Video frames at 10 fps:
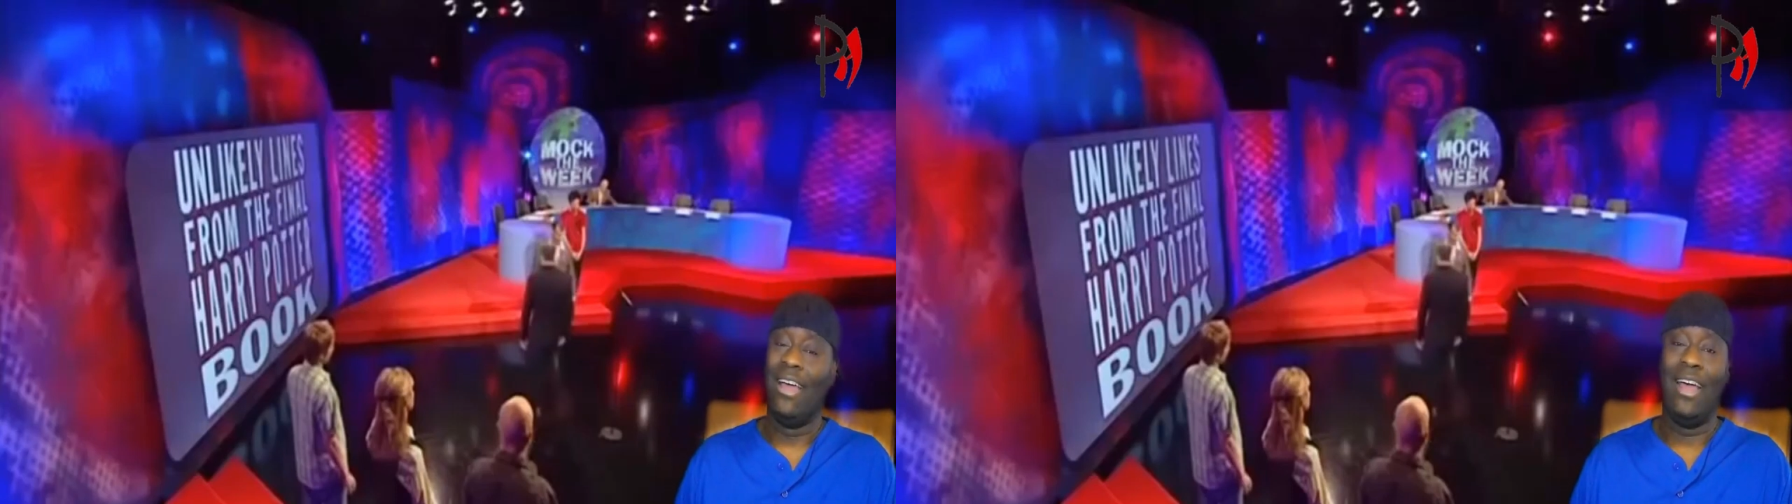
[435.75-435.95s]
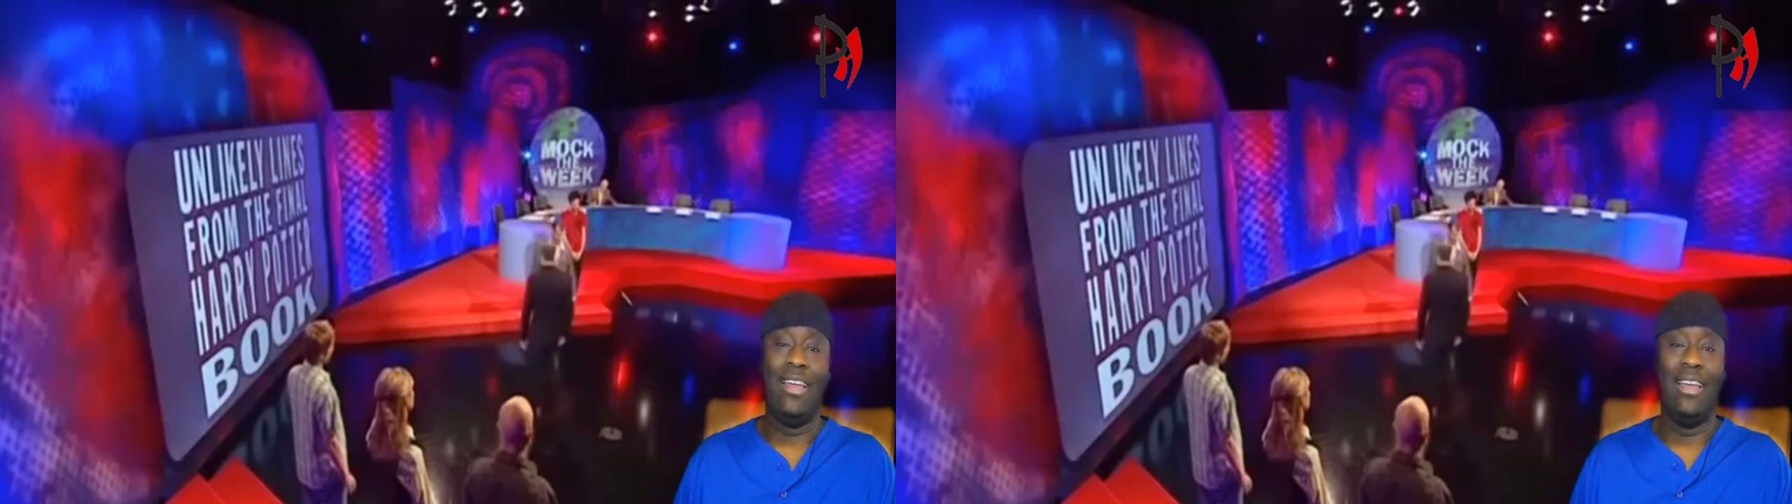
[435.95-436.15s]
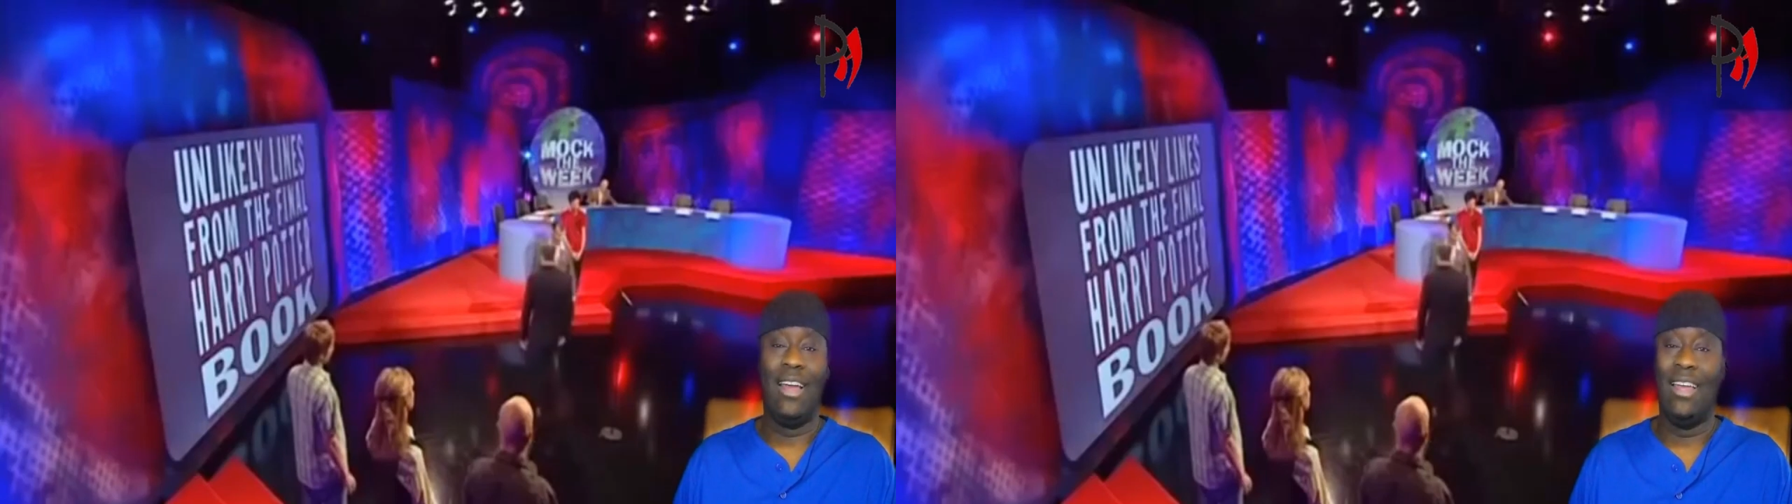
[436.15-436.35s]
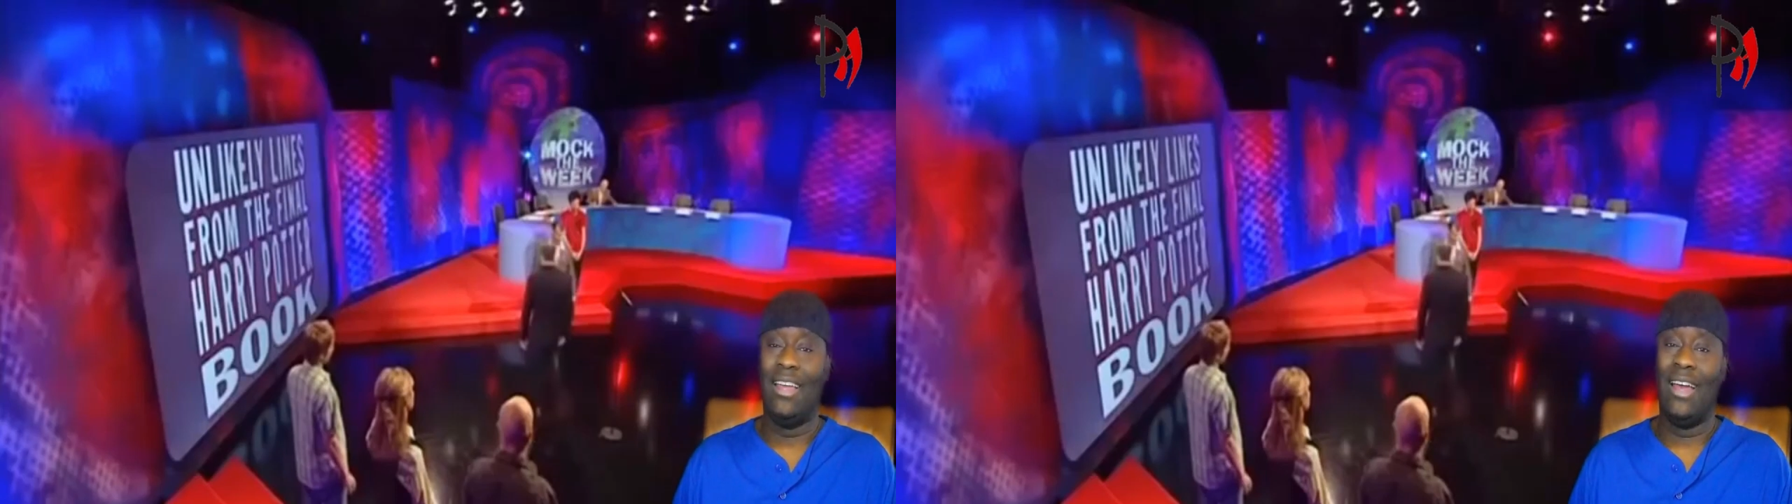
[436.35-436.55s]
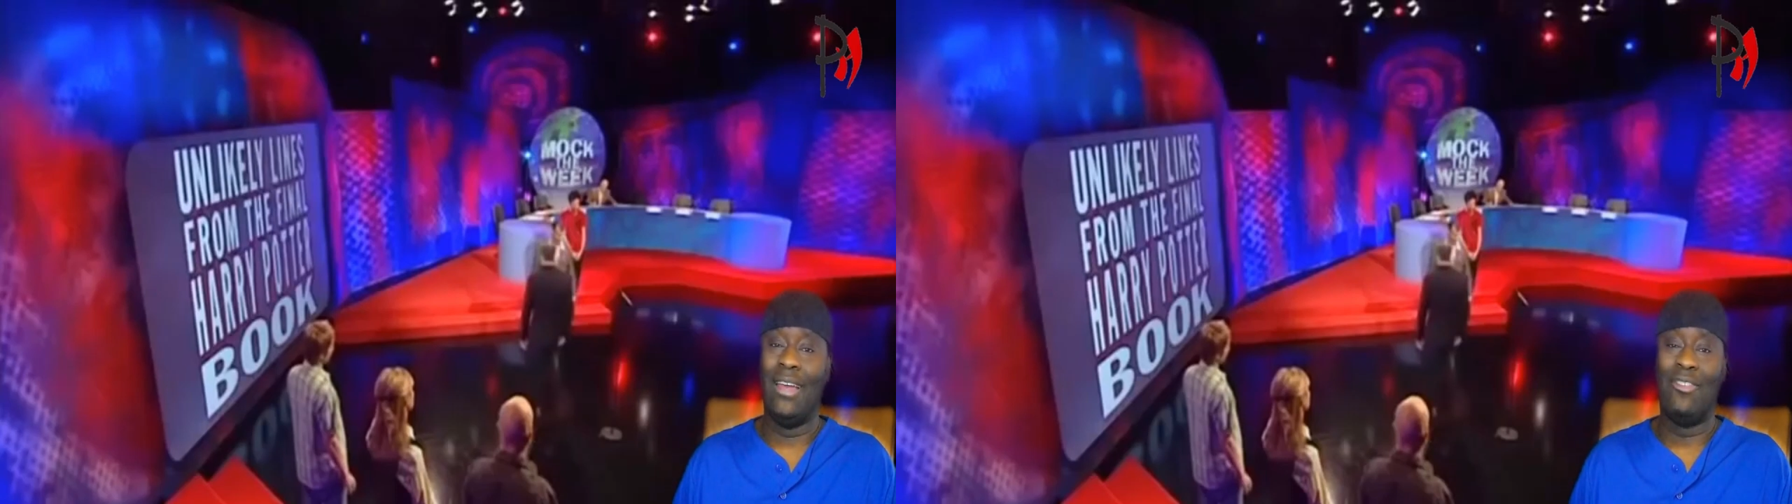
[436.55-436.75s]
Ay,
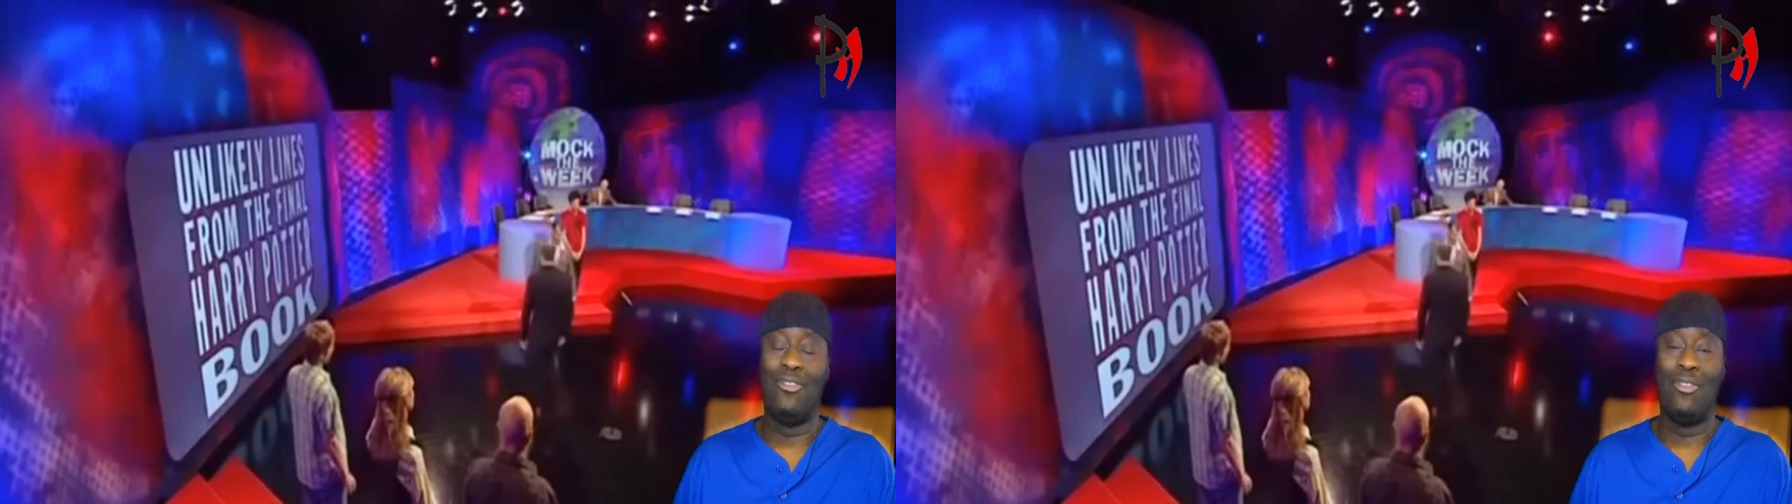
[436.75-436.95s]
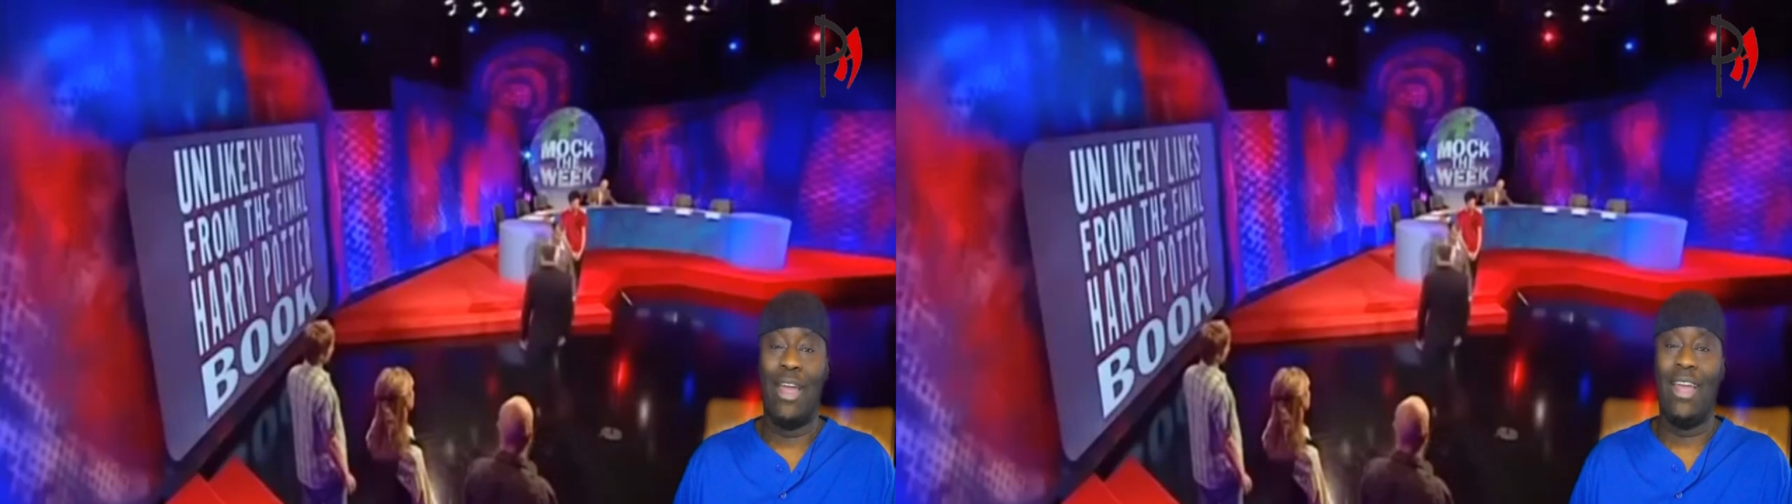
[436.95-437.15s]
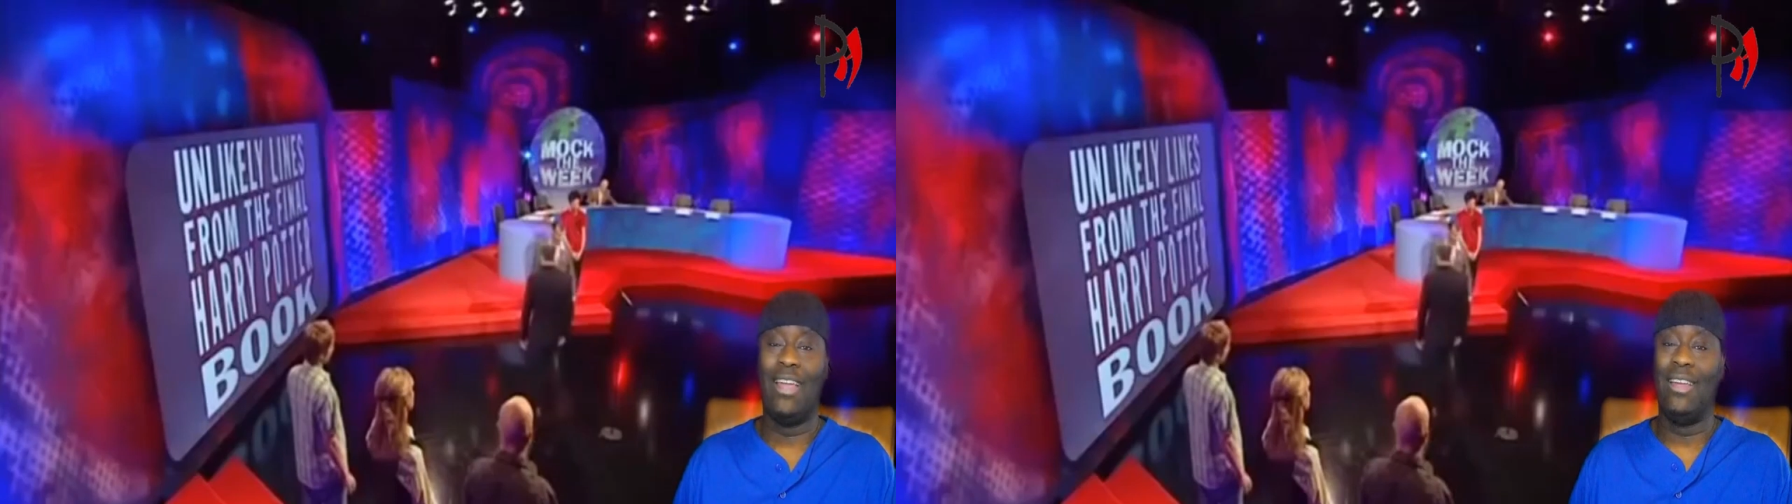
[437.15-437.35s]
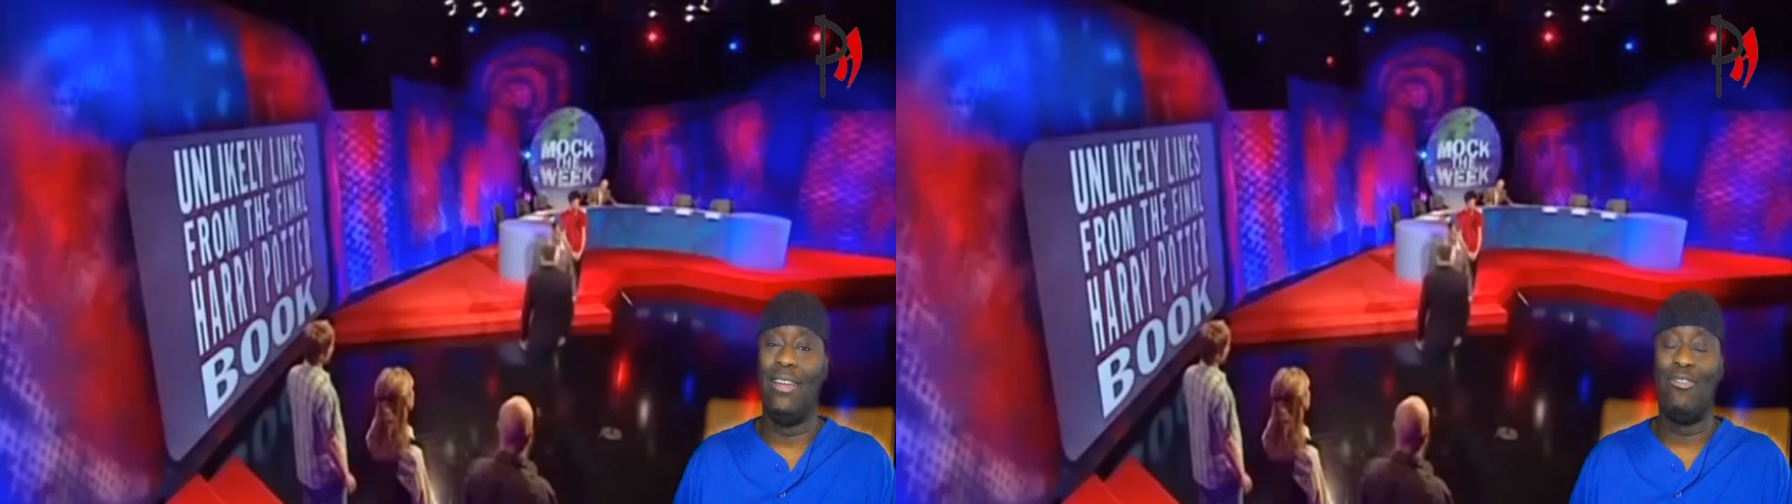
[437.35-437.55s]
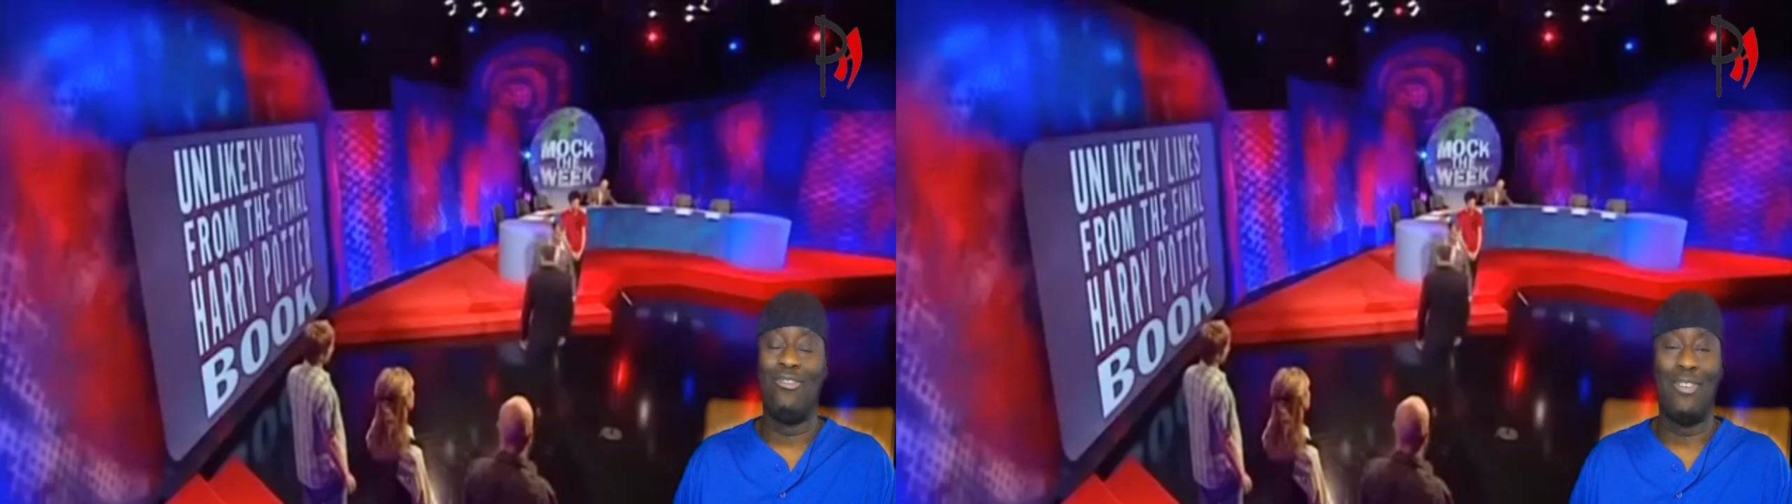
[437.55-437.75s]
ay, ay, Frankie.